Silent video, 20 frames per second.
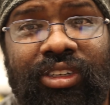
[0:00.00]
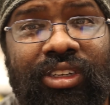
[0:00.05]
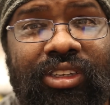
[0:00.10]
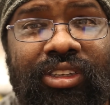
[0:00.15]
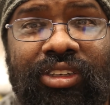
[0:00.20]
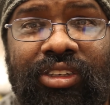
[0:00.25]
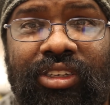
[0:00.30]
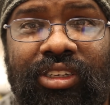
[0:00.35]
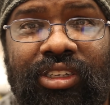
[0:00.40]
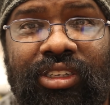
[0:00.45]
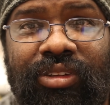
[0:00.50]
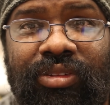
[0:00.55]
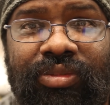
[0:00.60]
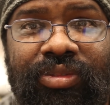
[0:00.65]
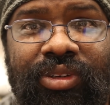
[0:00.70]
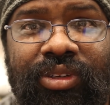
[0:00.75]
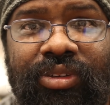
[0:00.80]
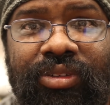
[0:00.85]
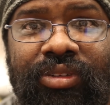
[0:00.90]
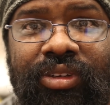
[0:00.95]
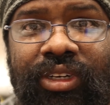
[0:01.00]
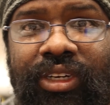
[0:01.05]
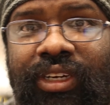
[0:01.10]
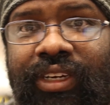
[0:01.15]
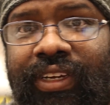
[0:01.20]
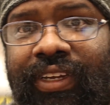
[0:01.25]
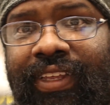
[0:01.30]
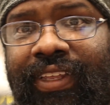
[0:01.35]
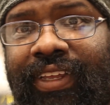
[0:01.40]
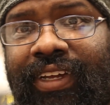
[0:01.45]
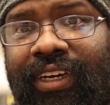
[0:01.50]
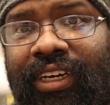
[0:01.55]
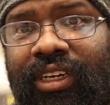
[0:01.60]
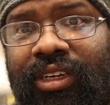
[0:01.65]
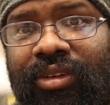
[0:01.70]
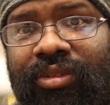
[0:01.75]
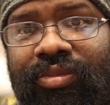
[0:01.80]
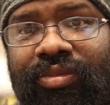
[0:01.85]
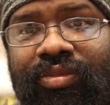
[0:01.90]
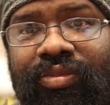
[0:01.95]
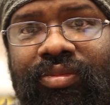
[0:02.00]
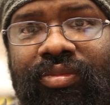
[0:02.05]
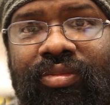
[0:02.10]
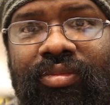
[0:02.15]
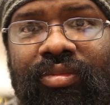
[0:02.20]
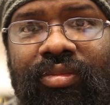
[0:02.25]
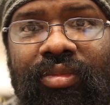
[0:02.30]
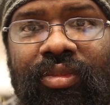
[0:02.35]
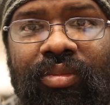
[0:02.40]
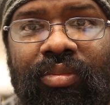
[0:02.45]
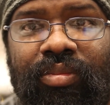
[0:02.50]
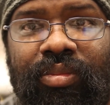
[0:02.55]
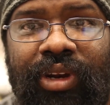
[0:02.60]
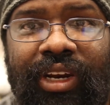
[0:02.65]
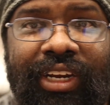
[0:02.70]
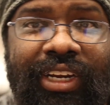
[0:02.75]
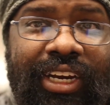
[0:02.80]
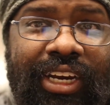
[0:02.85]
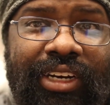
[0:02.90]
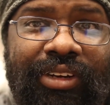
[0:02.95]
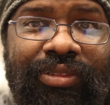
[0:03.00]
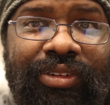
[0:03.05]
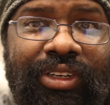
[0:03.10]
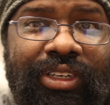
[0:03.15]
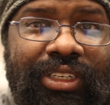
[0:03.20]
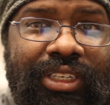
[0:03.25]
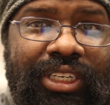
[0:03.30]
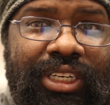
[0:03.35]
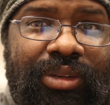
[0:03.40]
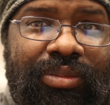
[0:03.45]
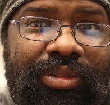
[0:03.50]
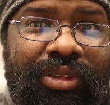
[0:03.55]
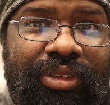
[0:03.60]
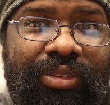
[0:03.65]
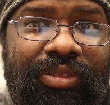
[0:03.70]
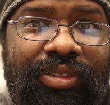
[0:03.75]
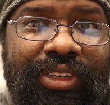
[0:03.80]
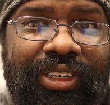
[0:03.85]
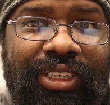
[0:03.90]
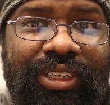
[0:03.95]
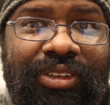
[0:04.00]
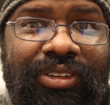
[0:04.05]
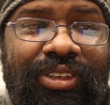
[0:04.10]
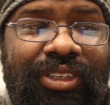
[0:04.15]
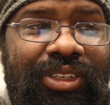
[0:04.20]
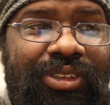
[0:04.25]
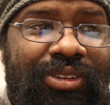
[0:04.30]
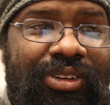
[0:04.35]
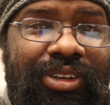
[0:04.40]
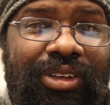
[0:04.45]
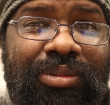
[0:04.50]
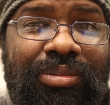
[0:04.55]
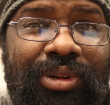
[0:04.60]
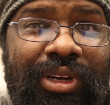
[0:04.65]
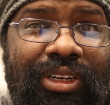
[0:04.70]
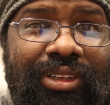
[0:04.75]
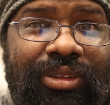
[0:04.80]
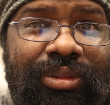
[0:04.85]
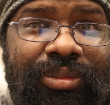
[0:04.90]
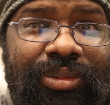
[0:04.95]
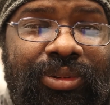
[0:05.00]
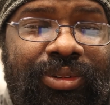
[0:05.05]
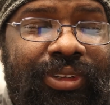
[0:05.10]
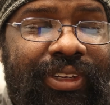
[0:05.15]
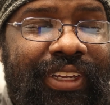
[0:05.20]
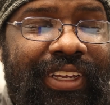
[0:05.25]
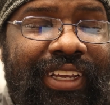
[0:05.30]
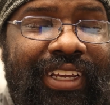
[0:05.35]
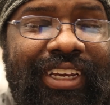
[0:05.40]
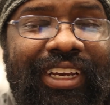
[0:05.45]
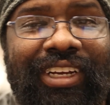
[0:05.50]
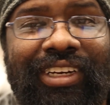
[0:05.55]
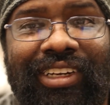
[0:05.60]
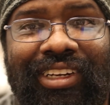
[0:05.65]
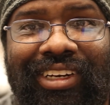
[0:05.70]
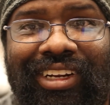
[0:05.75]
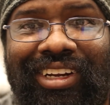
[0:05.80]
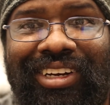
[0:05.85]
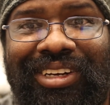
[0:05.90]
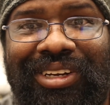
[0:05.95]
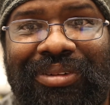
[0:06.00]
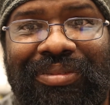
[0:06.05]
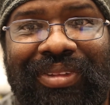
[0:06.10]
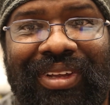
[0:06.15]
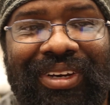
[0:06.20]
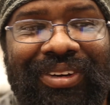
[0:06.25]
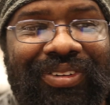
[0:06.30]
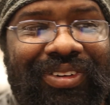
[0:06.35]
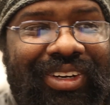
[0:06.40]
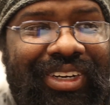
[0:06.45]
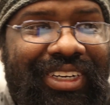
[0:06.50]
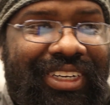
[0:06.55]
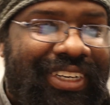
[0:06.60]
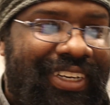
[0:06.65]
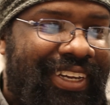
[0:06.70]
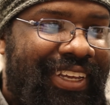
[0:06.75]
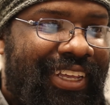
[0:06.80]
This is just a few. But I kind of wanted to keep this video as short as possible. It didn't end up that way.